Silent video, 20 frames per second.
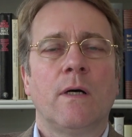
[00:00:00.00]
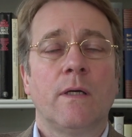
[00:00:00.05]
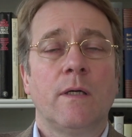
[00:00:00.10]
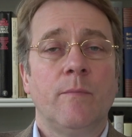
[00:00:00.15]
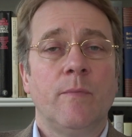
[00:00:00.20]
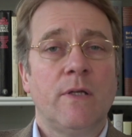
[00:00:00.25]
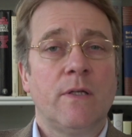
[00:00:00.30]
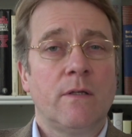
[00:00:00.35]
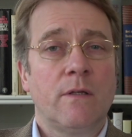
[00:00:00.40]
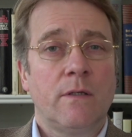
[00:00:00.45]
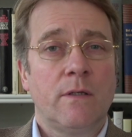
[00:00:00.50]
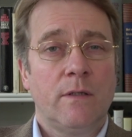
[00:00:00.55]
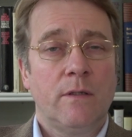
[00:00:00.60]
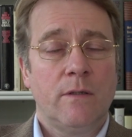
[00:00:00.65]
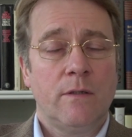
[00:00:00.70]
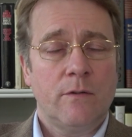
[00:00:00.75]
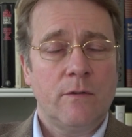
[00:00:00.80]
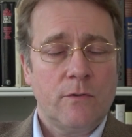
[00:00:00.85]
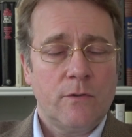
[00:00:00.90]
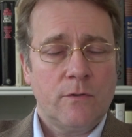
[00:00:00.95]

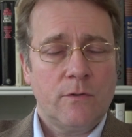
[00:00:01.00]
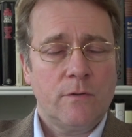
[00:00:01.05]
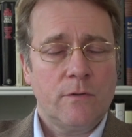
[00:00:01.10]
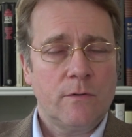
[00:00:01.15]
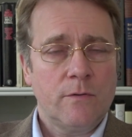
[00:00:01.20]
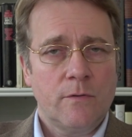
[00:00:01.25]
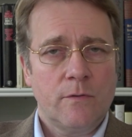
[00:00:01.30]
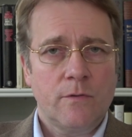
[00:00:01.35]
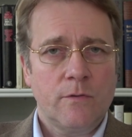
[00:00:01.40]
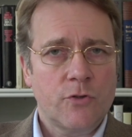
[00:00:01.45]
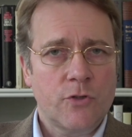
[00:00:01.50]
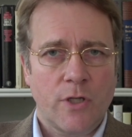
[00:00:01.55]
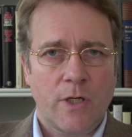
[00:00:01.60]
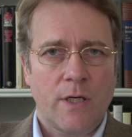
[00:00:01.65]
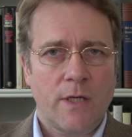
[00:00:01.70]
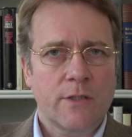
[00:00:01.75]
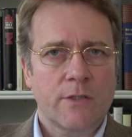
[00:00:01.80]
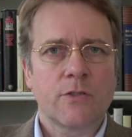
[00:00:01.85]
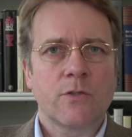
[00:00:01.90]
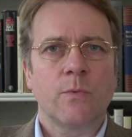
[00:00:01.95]
immediately
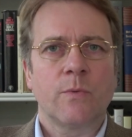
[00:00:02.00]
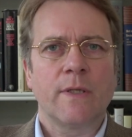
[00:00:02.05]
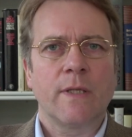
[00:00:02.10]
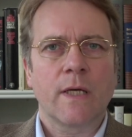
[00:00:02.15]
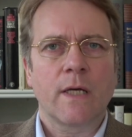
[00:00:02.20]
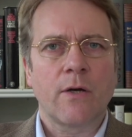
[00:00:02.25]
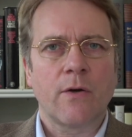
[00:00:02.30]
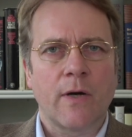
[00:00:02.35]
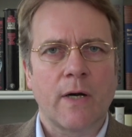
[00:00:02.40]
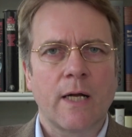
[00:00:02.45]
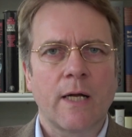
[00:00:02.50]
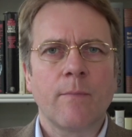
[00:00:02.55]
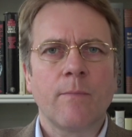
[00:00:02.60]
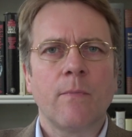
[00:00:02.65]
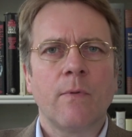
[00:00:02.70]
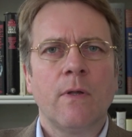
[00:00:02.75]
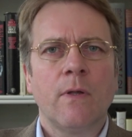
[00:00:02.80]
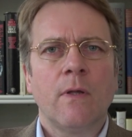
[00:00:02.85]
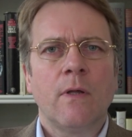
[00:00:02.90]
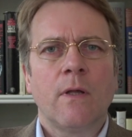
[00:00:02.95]
charged with a crime,
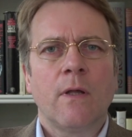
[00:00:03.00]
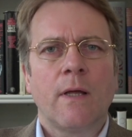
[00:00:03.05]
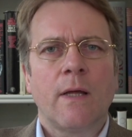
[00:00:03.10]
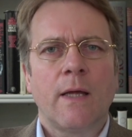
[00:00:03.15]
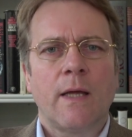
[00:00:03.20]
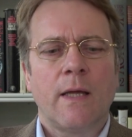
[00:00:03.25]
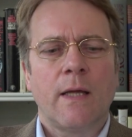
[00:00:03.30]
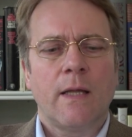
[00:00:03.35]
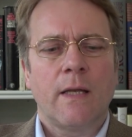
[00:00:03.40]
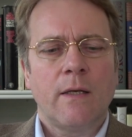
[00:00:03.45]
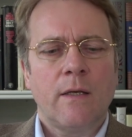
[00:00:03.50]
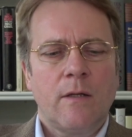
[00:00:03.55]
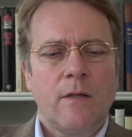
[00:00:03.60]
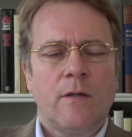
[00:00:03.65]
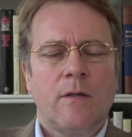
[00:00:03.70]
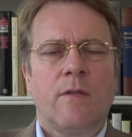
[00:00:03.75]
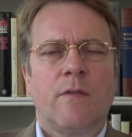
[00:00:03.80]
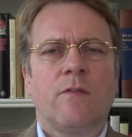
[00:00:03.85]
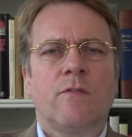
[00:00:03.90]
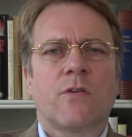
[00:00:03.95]
and
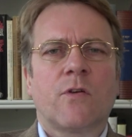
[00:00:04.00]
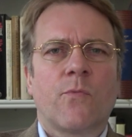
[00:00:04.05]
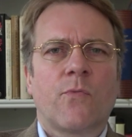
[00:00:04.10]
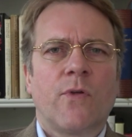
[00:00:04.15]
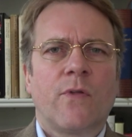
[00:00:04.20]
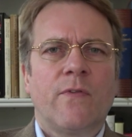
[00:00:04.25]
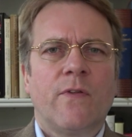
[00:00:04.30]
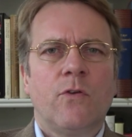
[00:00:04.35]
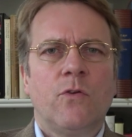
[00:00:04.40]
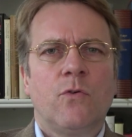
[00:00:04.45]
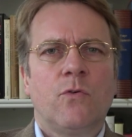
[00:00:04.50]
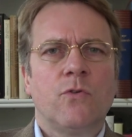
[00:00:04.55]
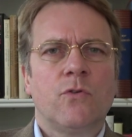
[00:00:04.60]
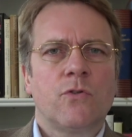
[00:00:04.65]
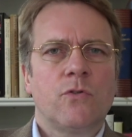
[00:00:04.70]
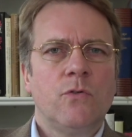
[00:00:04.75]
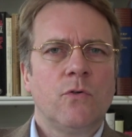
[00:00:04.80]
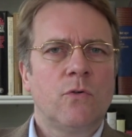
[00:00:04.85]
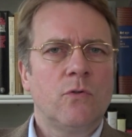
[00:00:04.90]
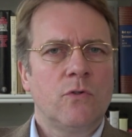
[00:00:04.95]
something that
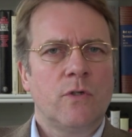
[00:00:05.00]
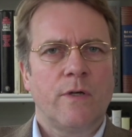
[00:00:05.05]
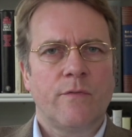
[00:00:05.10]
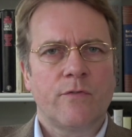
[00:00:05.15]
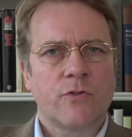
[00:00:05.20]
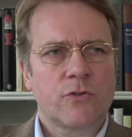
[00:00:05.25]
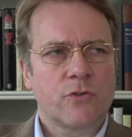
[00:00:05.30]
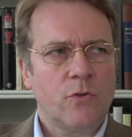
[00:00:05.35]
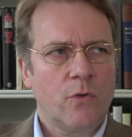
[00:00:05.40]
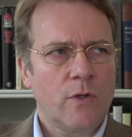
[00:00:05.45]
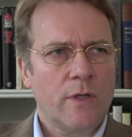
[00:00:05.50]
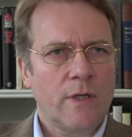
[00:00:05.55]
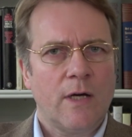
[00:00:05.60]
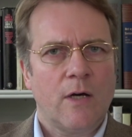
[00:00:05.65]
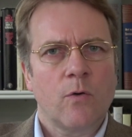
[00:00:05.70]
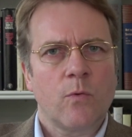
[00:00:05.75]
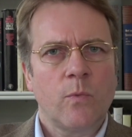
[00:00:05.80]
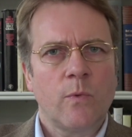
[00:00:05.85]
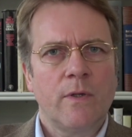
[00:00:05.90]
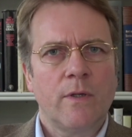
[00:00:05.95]
you could have sorted
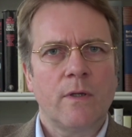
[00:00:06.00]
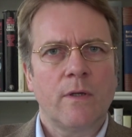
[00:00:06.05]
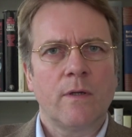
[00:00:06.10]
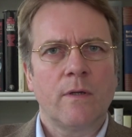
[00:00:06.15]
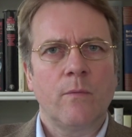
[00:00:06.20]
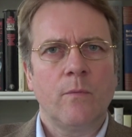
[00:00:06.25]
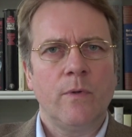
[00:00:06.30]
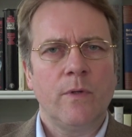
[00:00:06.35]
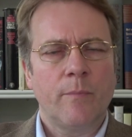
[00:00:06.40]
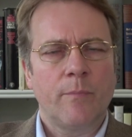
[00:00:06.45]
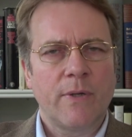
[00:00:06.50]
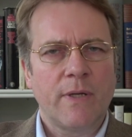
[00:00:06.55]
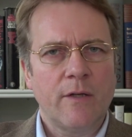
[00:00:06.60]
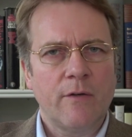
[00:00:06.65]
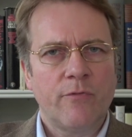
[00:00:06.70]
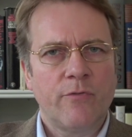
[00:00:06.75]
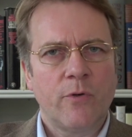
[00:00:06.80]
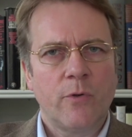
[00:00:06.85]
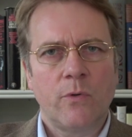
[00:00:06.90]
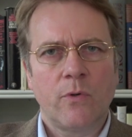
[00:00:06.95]
out with a
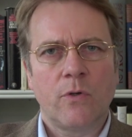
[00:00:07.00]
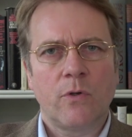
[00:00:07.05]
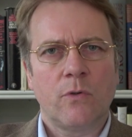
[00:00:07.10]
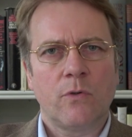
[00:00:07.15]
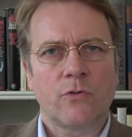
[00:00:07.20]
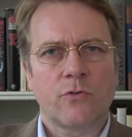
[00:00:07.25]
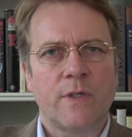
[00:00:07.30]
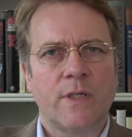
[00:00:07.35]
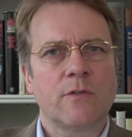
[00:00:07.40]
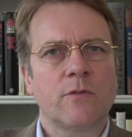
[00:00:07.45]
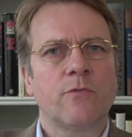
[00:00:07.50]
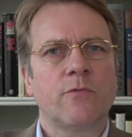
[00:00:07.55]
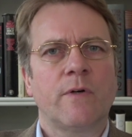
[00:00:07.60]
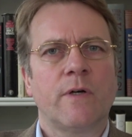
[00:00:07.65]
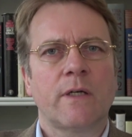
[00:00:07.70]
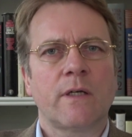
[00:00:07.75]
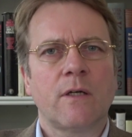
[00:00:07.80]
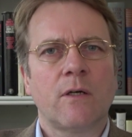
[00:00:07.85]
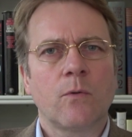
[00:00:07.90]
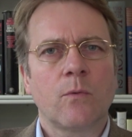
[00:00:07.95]
plain phone call, trying to
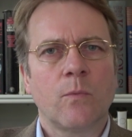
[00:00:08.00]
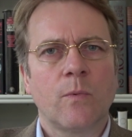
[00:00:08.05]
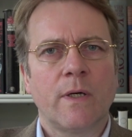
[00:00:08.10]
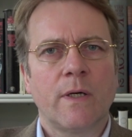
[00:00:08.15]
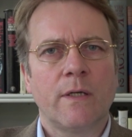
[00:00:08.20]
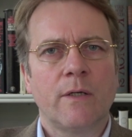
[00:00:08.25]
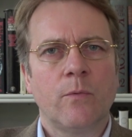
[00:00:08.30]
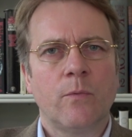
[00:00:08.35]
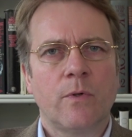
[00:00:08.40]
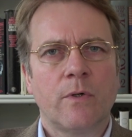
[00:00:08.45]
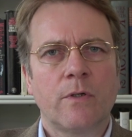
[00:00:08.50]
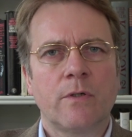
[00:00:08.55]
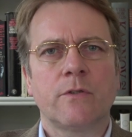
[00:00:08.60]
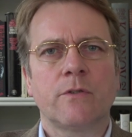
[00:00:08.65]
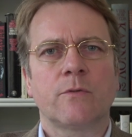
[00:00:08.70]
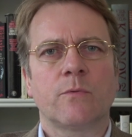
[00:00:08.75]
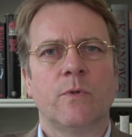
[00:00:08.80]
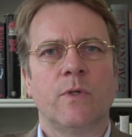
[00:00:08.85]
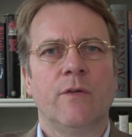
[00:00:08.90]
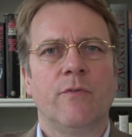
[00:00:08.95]
find out where he
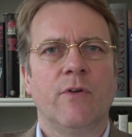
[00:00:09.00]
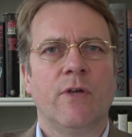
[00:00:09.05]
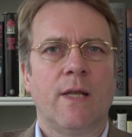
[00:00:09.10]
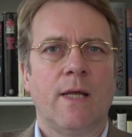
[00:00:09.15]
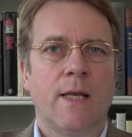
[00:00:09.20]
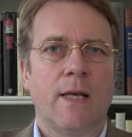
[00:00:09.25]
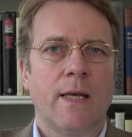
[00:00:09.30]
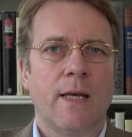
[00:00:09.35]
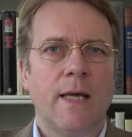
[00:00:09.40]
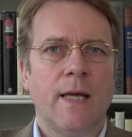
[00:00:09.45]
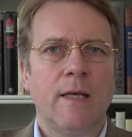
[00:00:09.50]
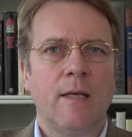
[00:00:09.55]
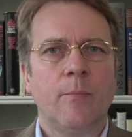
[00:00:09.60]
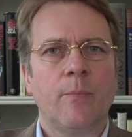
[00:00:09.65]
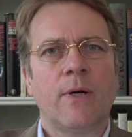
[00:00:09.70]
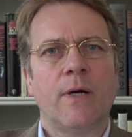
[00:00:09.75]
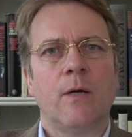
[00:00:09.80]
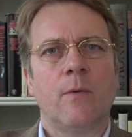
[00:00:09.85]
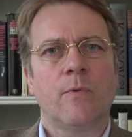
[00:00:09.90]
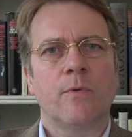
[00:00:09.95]
was, if he had an
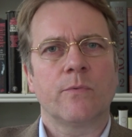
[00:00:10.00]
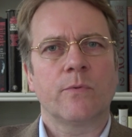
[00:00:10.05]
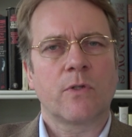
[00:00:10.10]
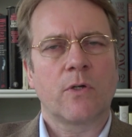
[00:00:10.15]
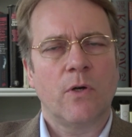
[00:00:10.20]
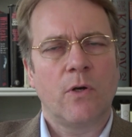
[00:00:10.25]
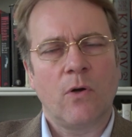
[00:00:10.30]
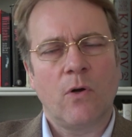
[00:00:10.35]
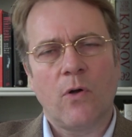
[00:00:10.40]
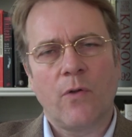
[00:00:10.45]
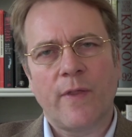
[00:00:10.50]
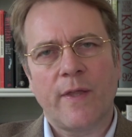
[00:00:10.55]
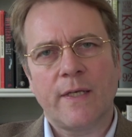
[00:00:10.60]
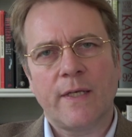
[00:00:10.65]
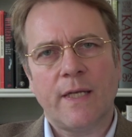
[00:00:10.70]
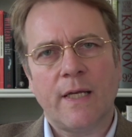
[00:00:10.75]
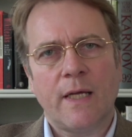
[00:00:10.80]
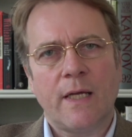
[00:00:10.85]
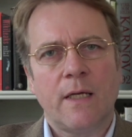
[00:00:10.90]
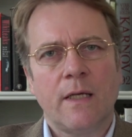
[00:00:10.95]
alibi, what was going on
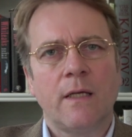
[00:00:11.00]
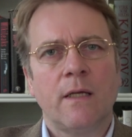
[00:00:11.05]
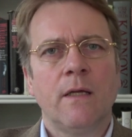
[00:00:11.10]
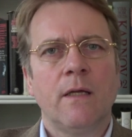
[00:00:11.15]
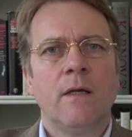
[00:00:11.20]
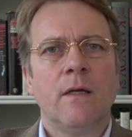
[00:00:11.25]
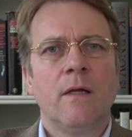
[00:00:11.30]
that day.